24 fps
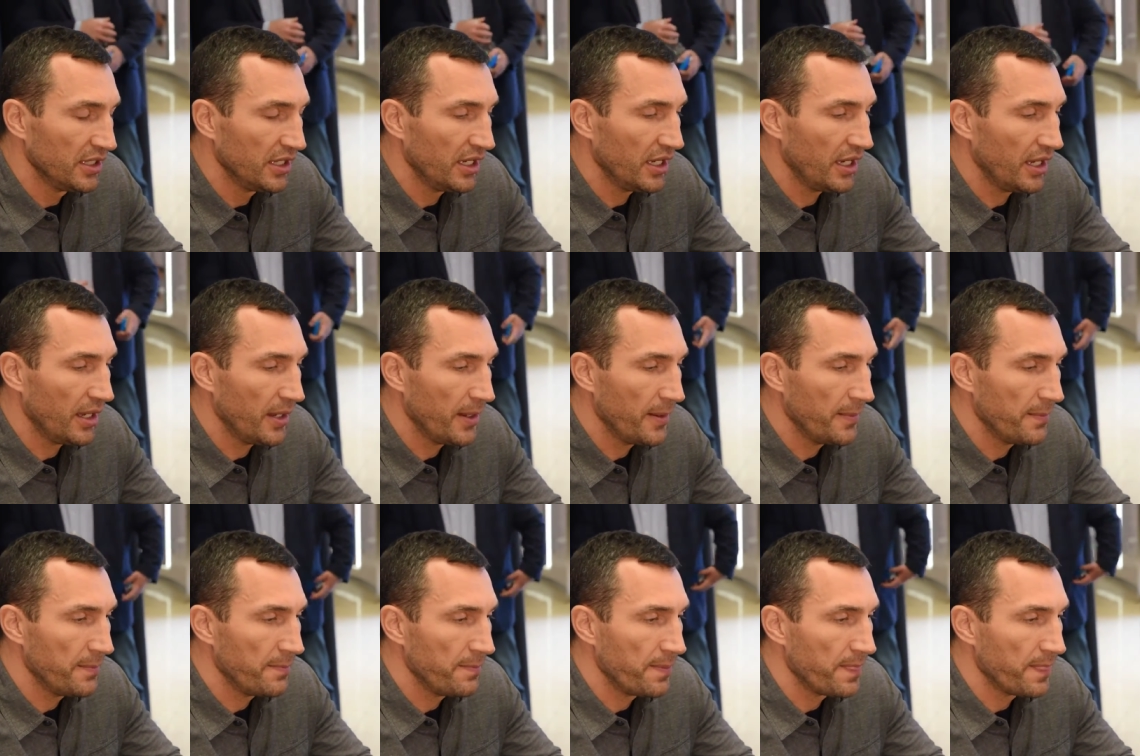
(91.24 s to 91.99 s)

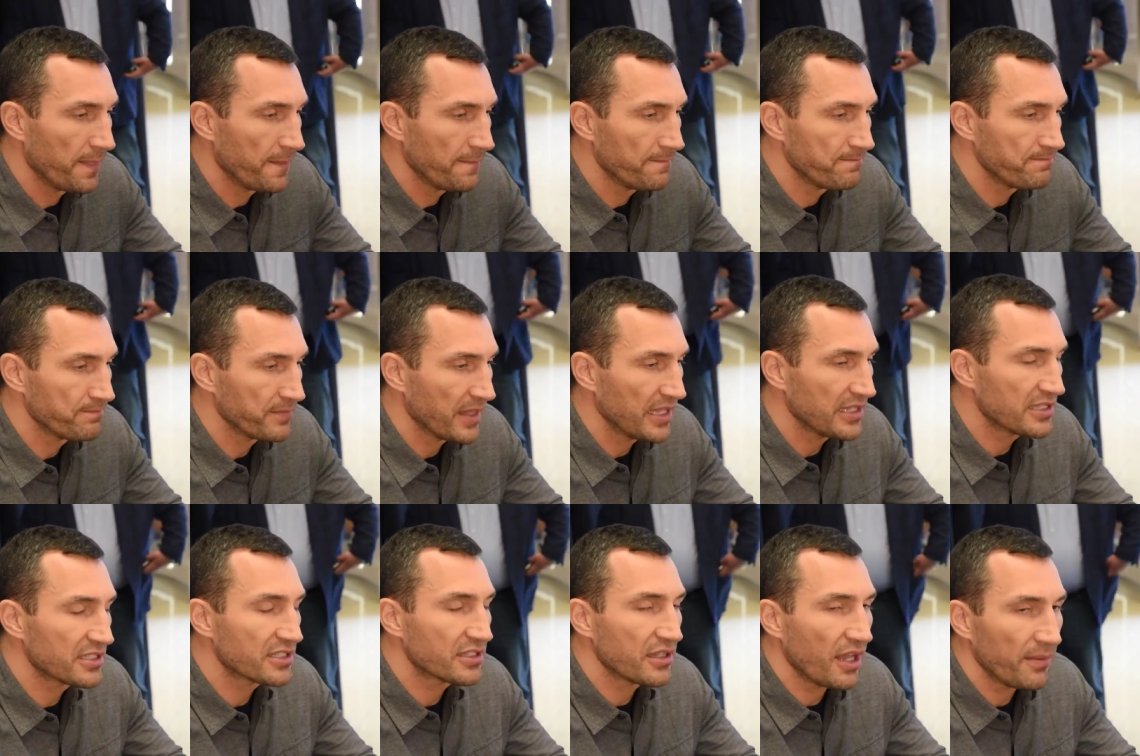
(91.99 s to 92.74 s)
Um,
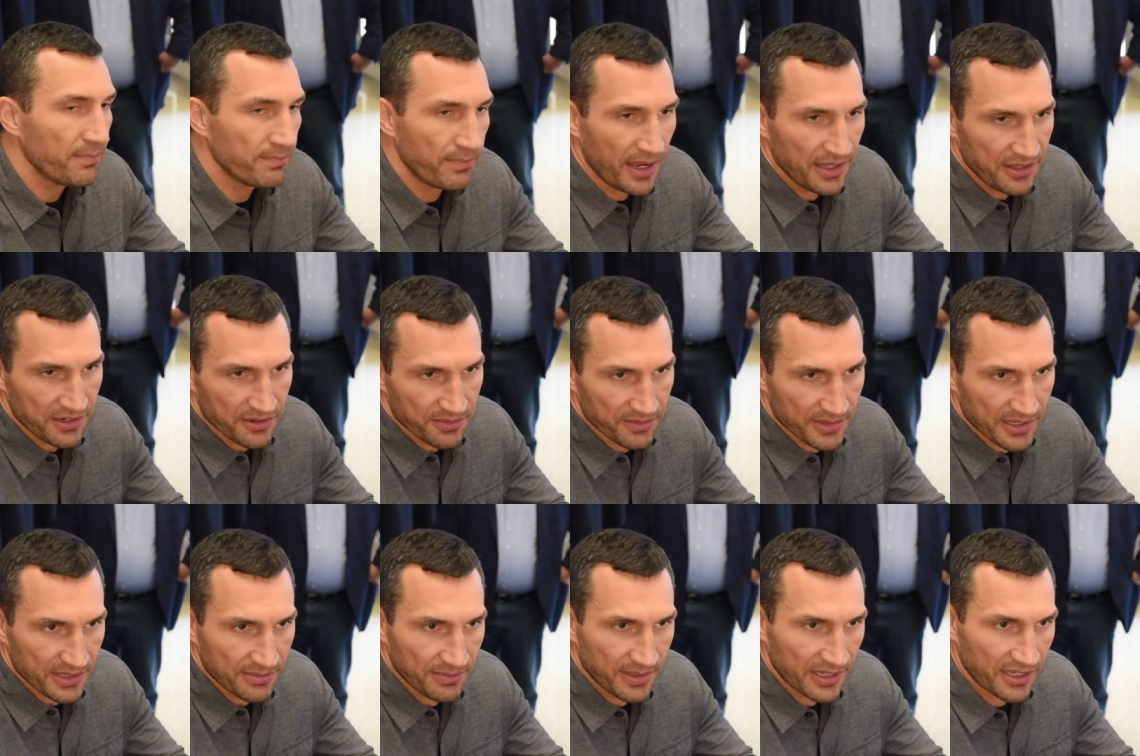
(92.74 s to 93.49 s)
it's not bothering
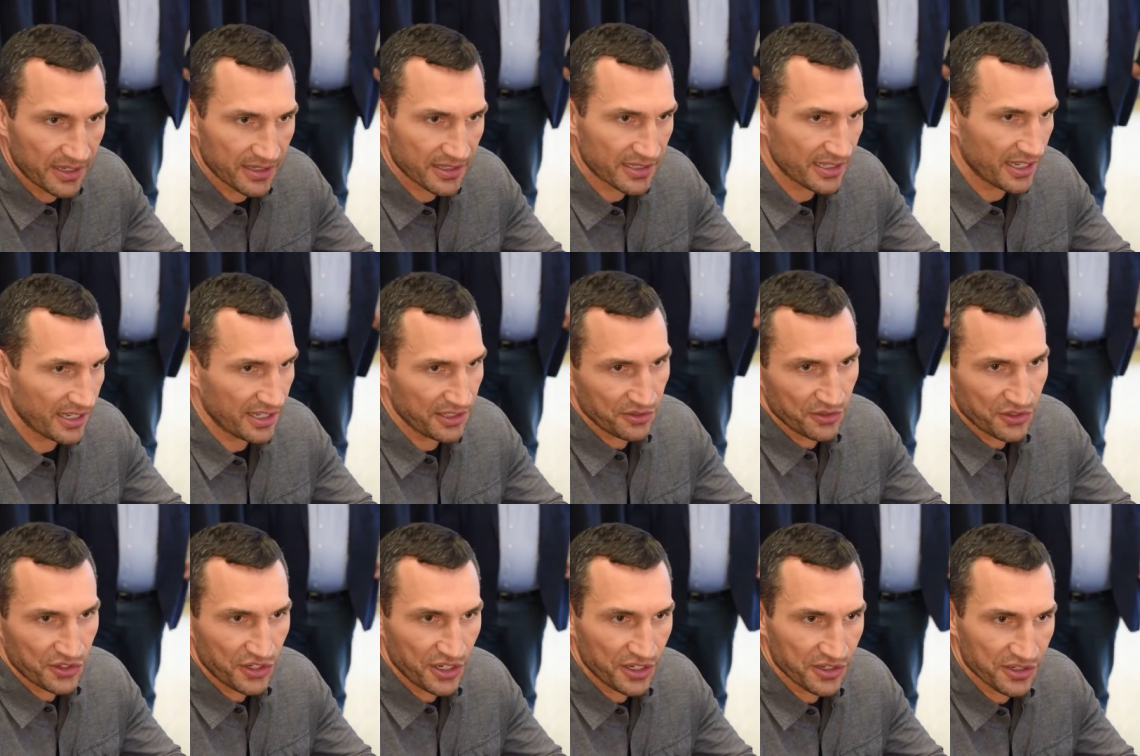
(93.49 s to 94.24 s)
me because I
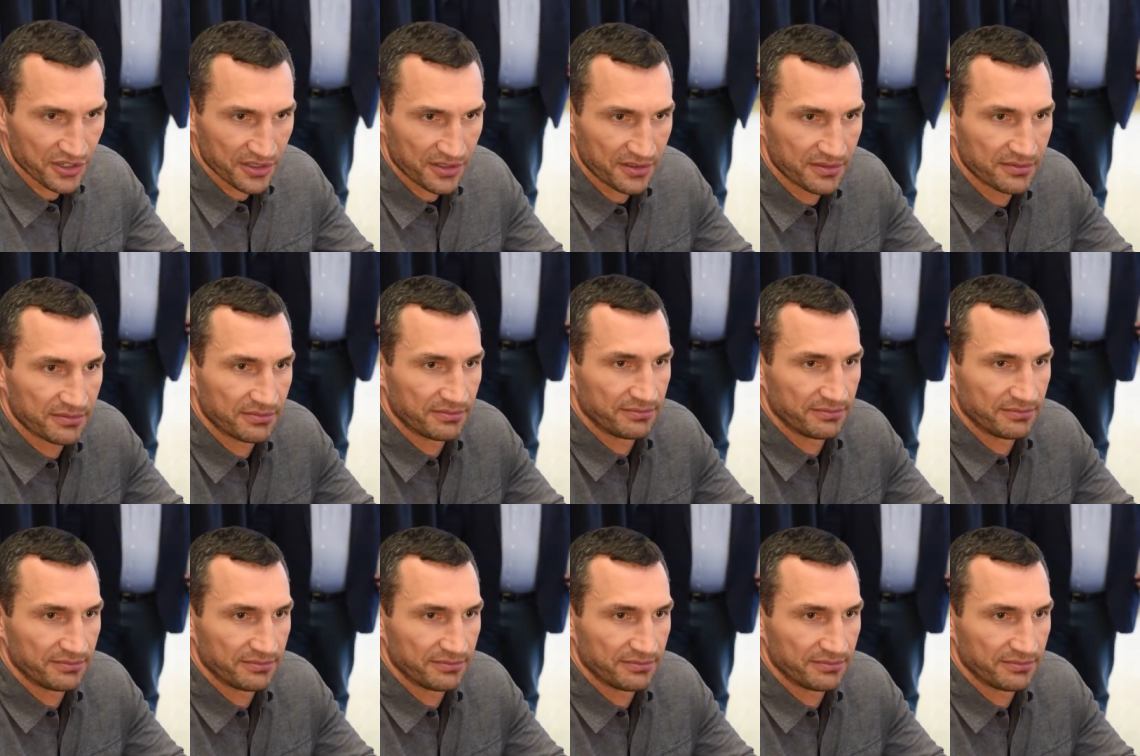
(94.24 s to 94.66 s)
cannot change it.